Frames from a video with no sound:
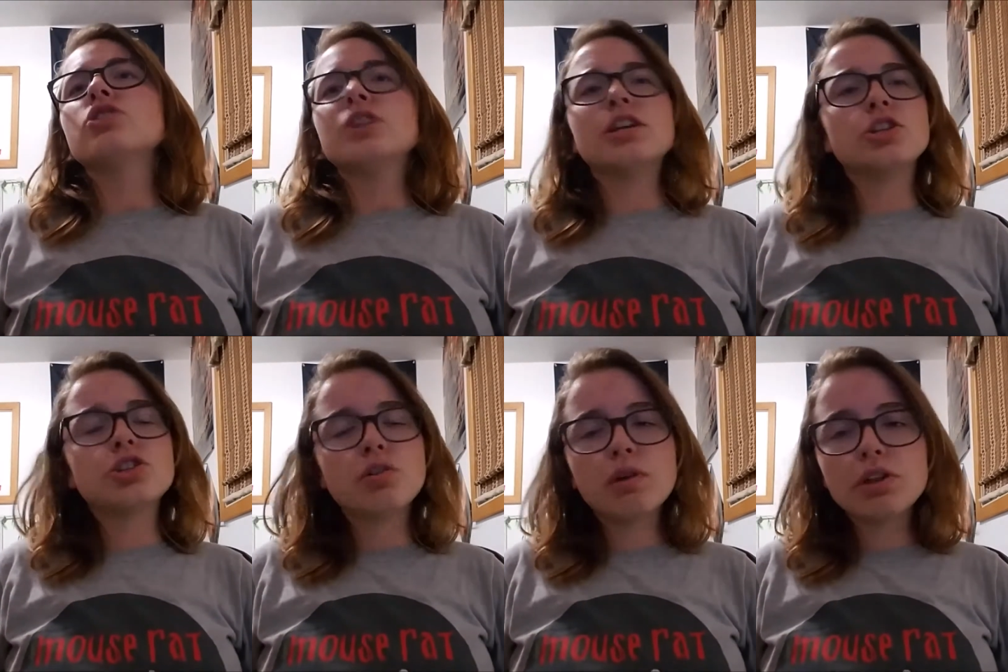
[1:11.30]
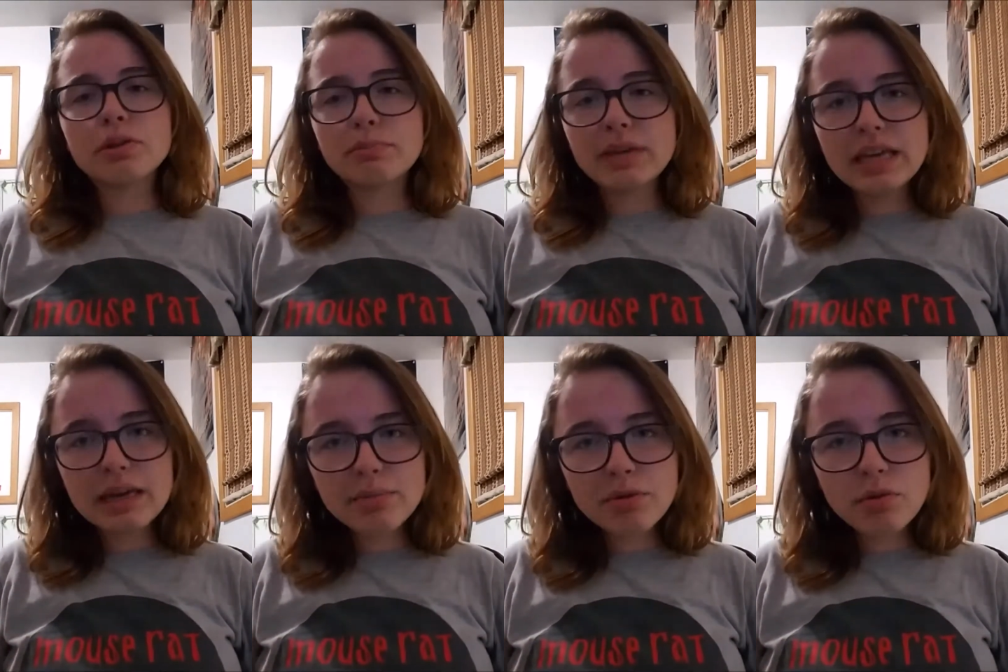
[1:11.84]
trying to show other
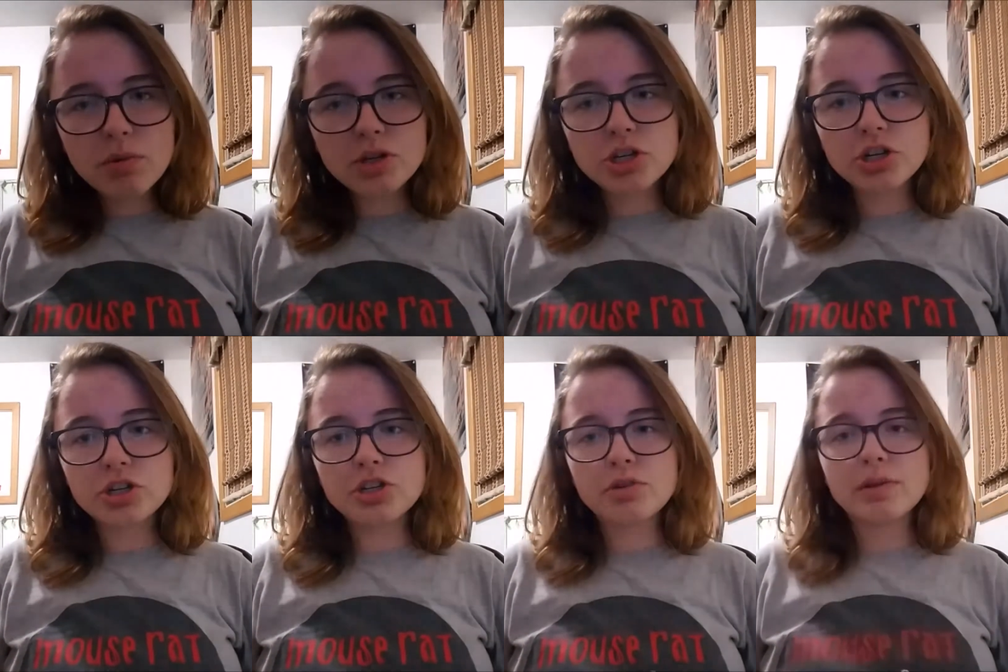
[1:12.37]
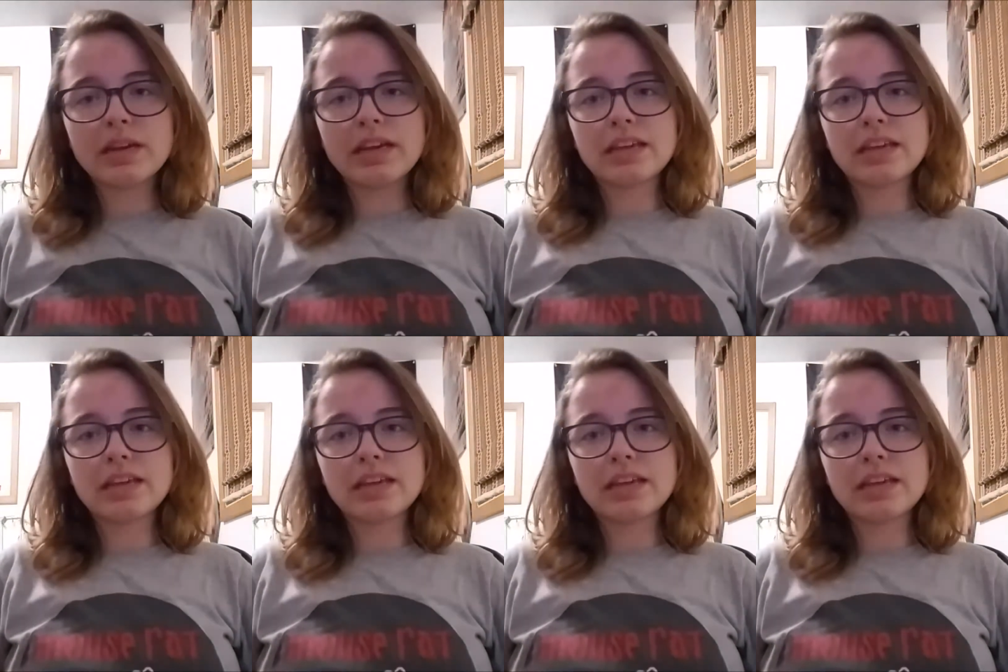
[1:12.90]
people what you're doing,